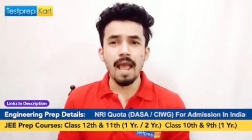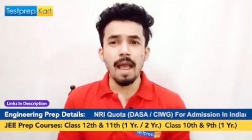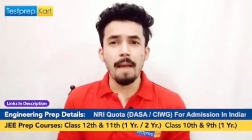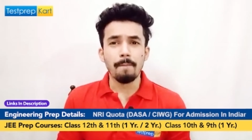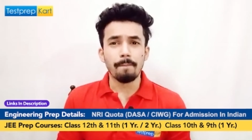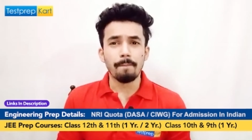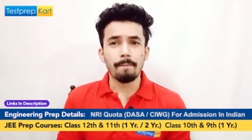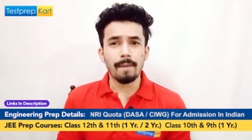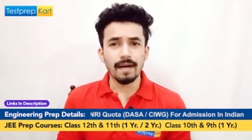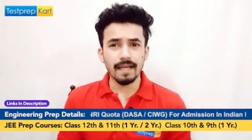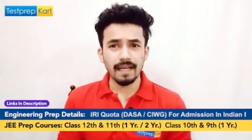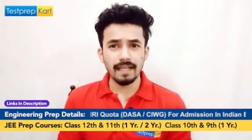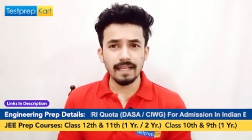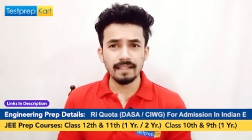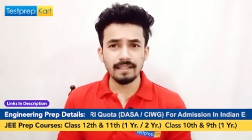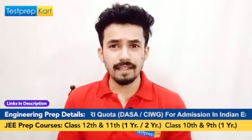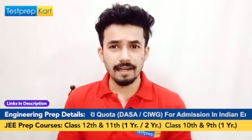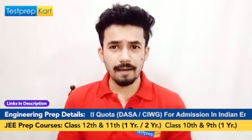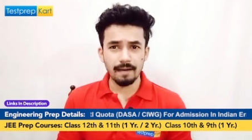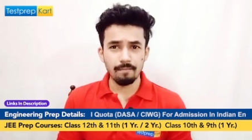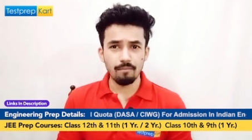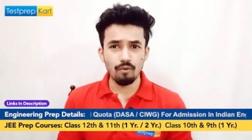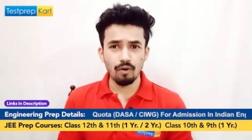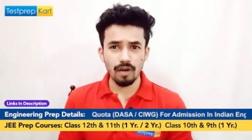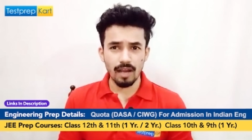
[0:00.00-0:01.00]
But again,
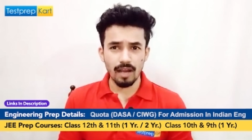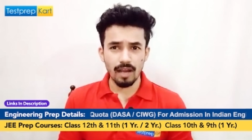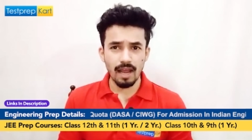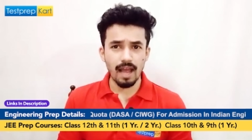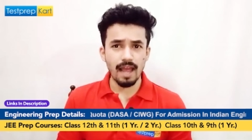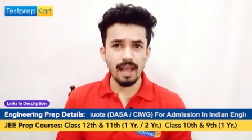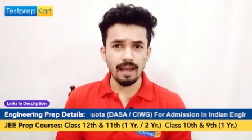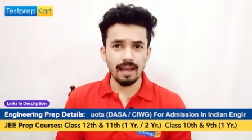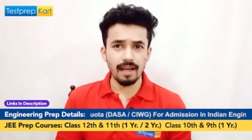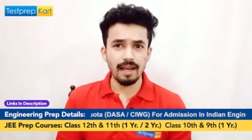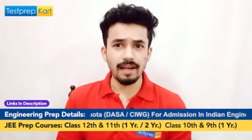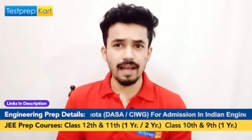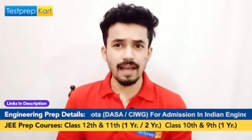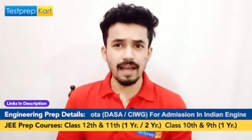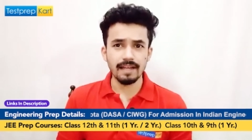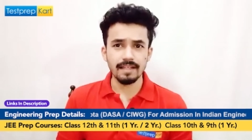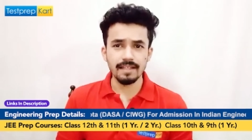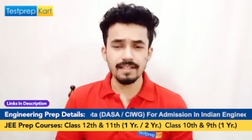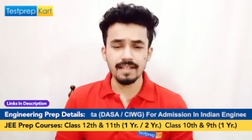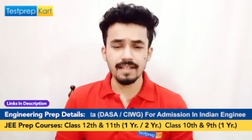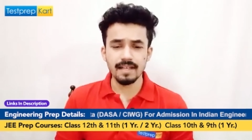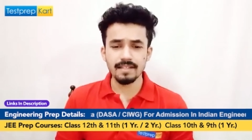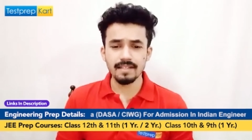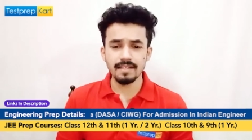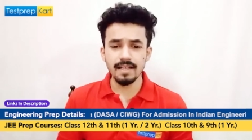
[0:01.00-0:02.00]
there are more
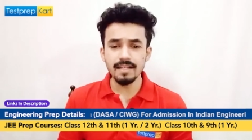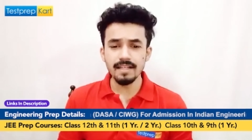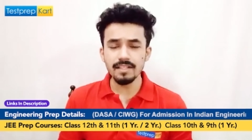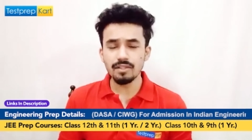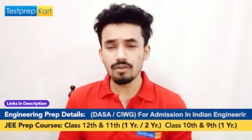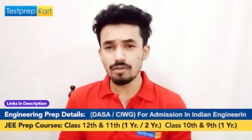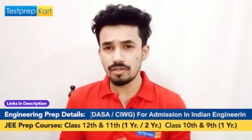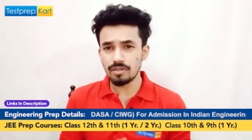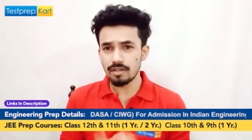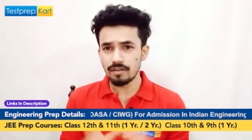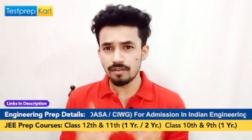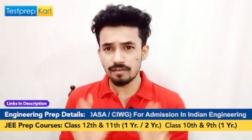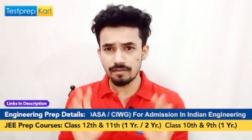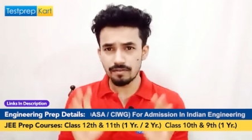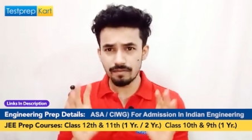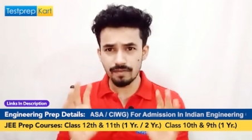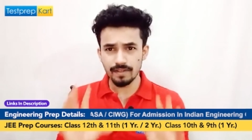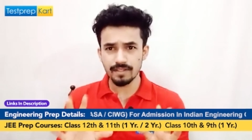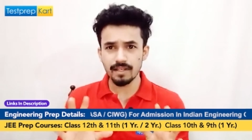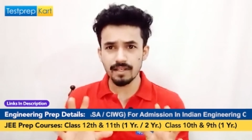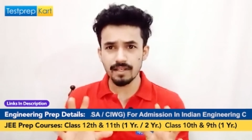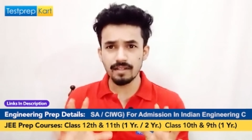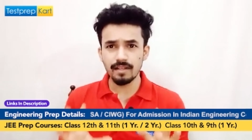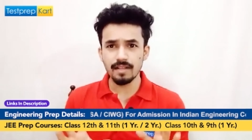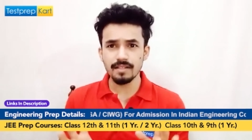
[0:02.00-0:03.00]
NITs as such. So you just
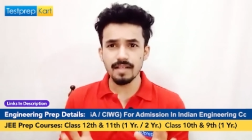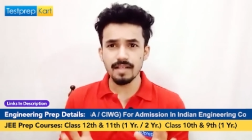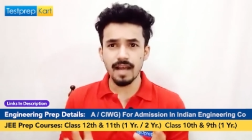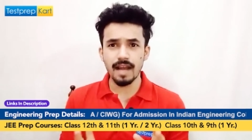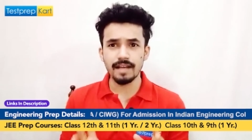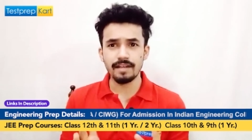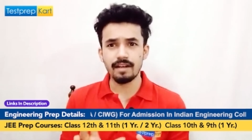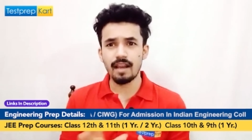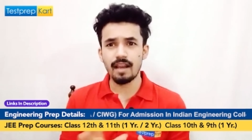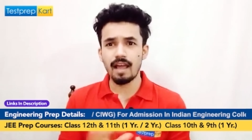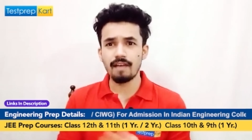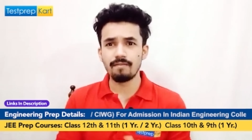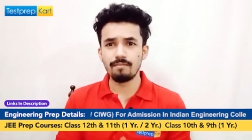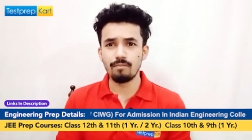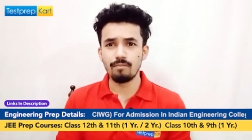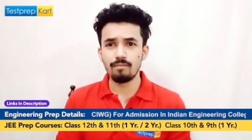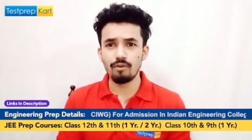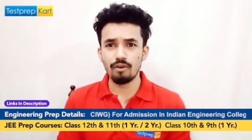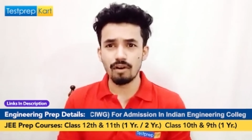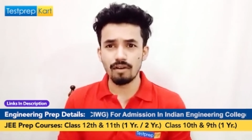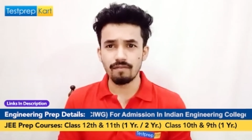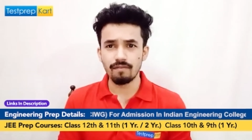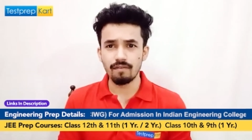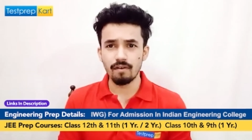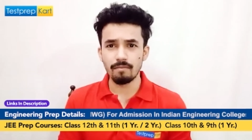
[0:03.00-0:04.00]
visit the site, you'll have
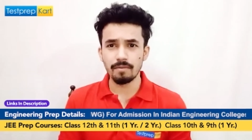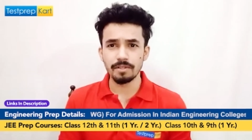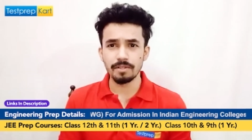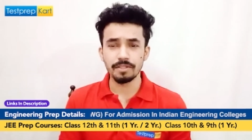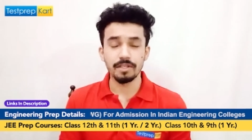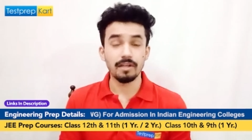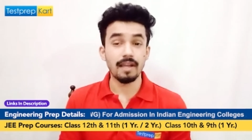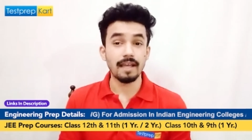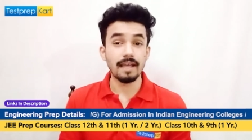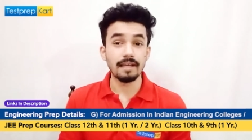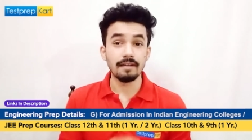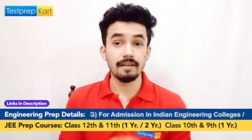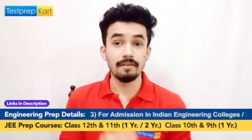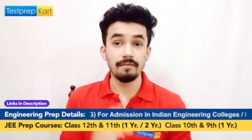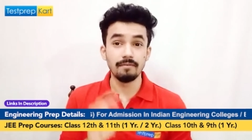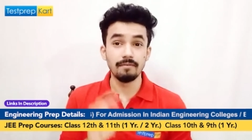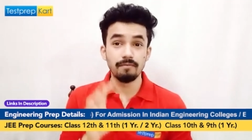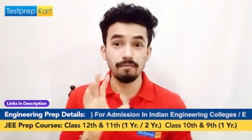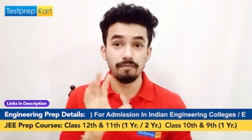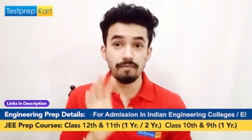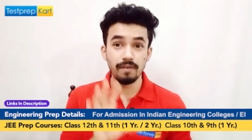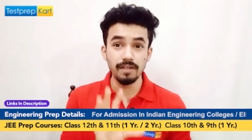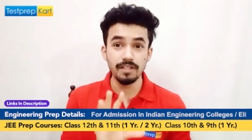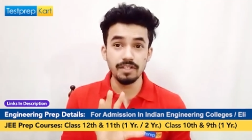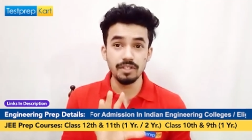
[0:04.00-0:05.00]
more information like
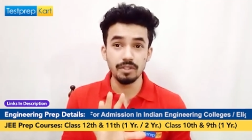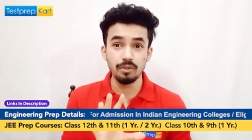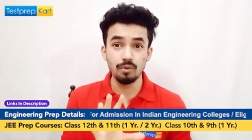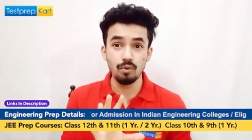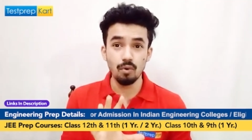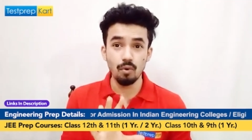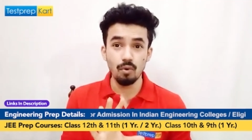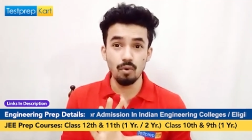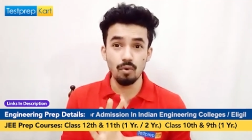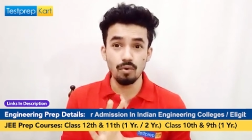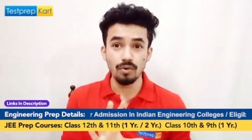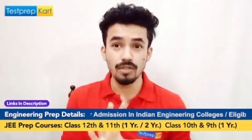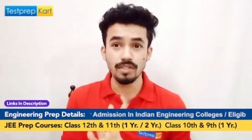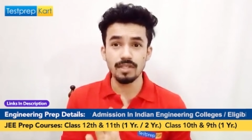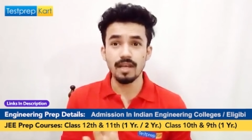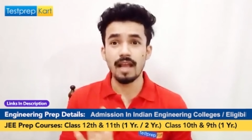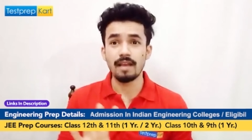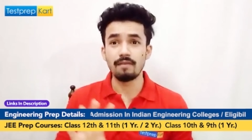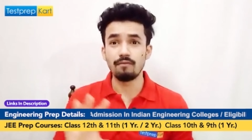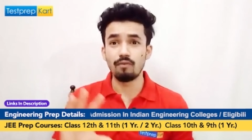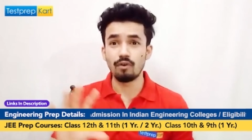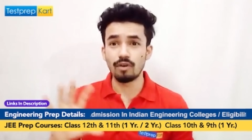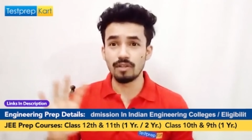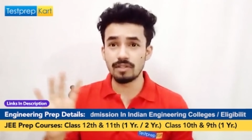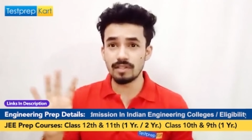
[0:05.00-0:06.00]
which course
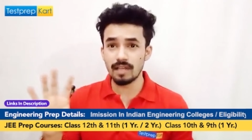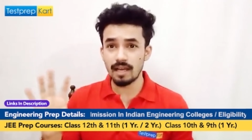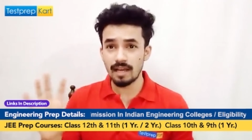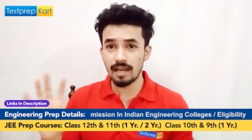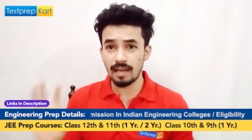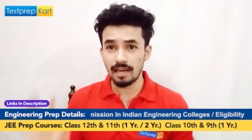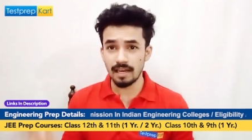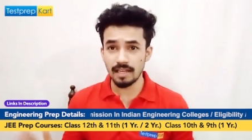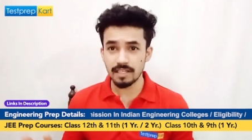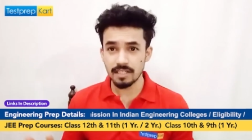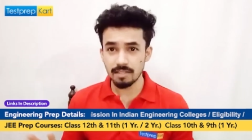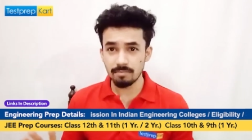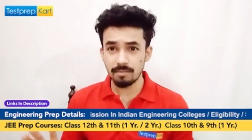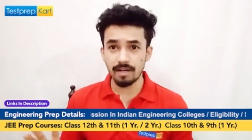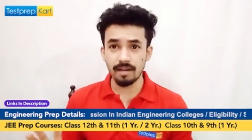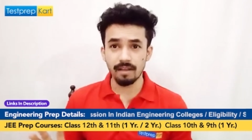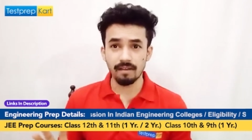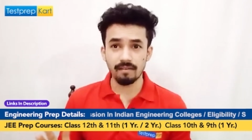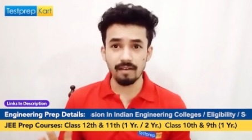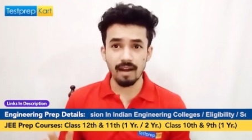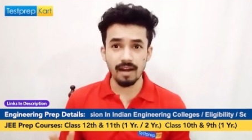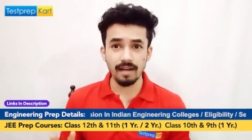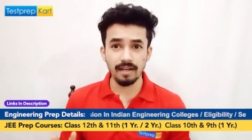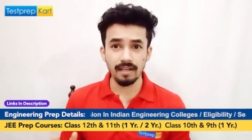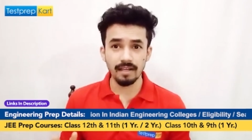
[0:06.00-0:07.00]
and what is the eligibility
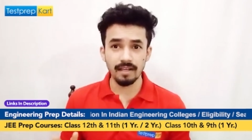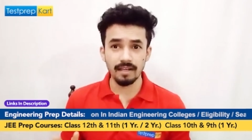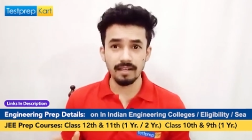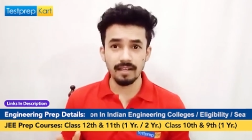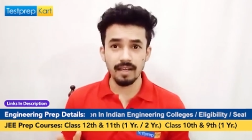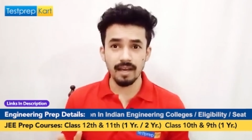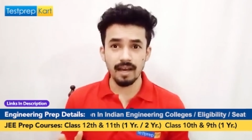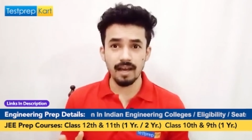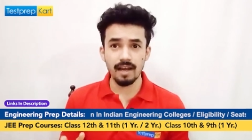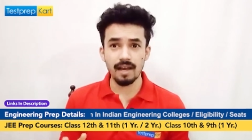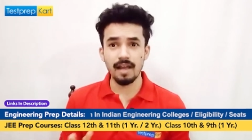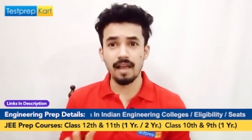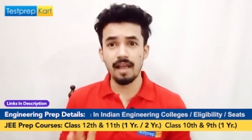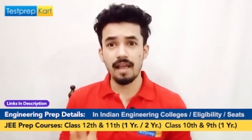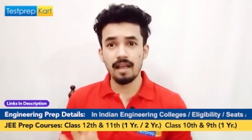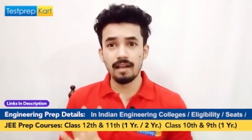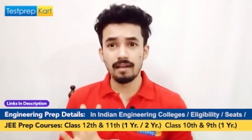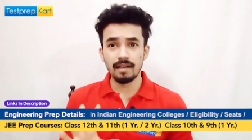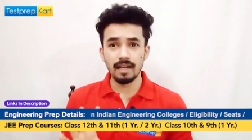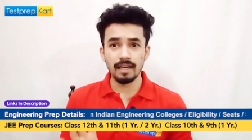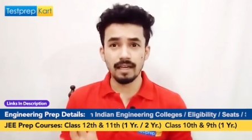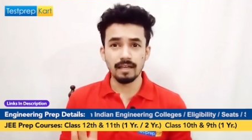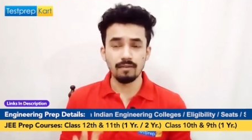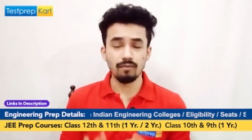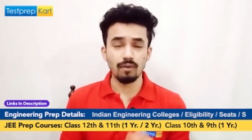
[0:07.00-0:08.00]
criteria,
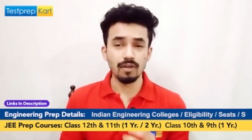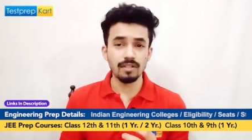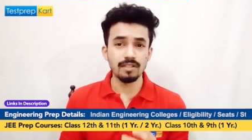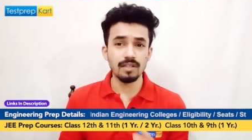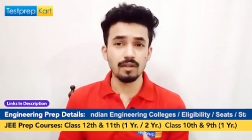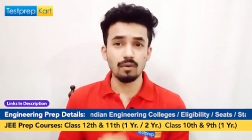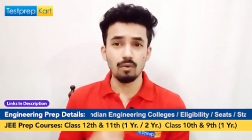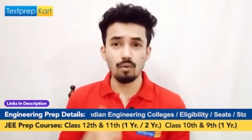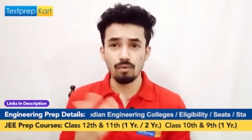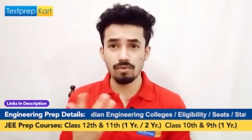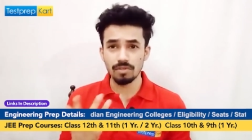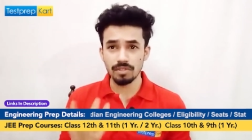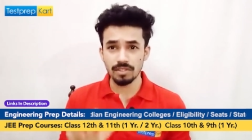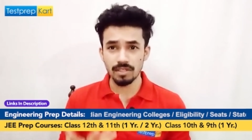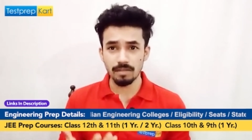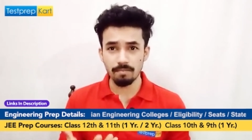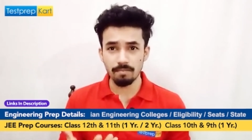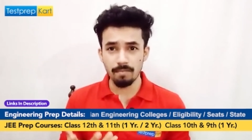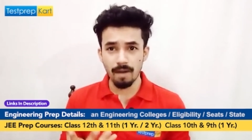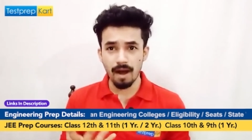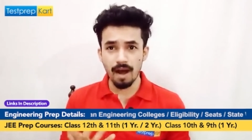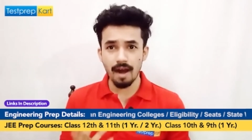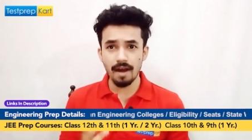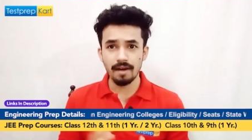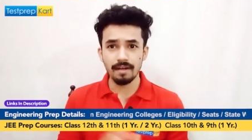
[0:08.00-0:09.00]
like what is the course
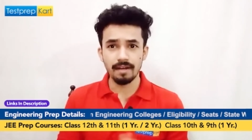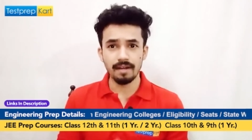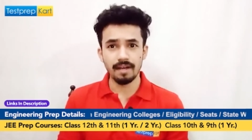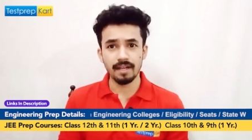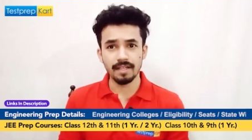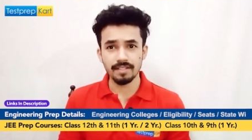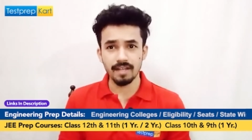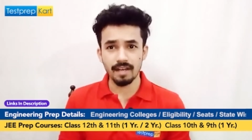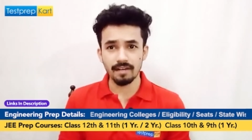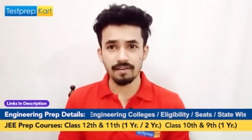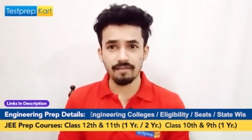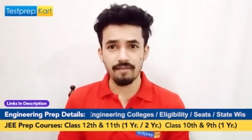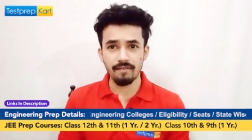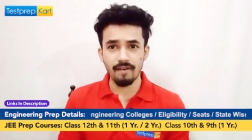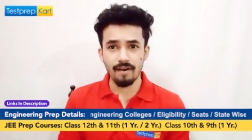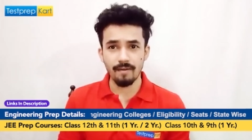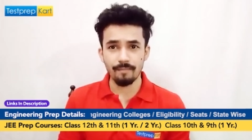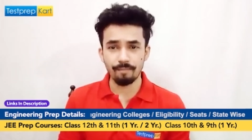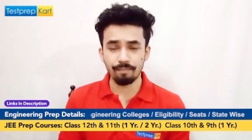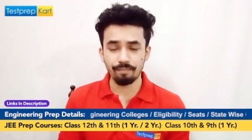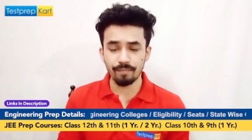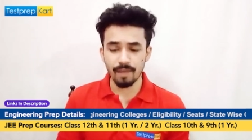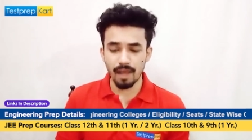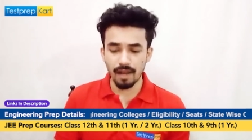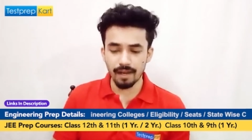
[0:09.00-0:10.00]
demand and etc.
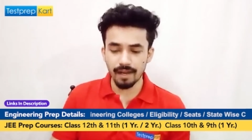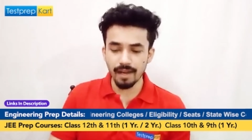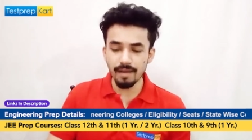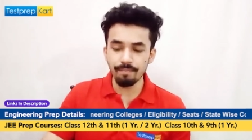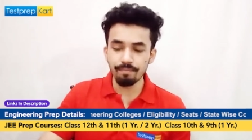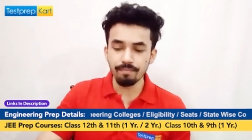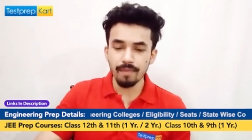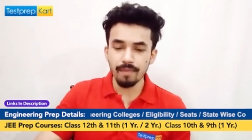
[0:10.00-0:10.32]
Okay.